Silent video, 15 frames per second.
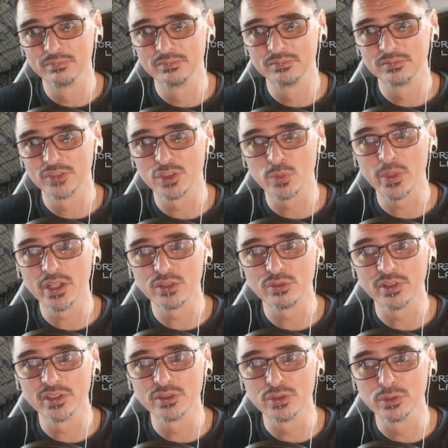Because we are
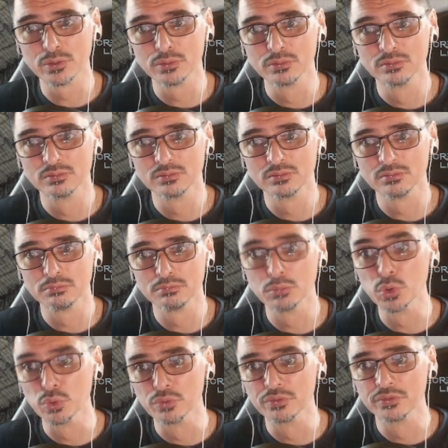trying to
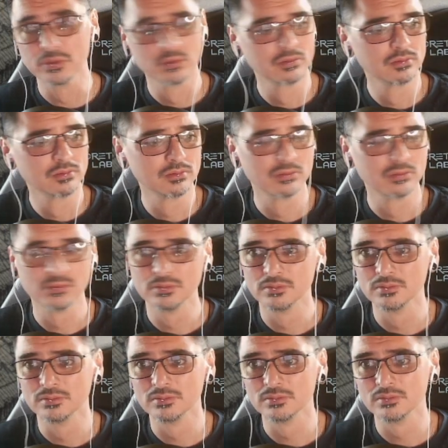move
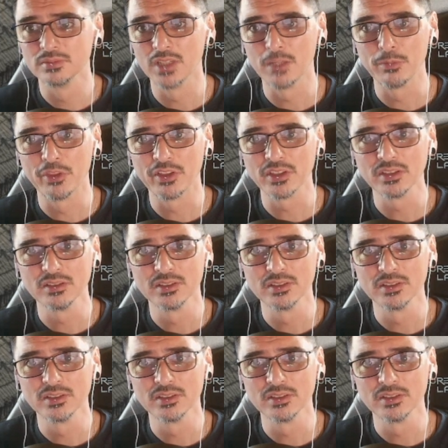up the thing.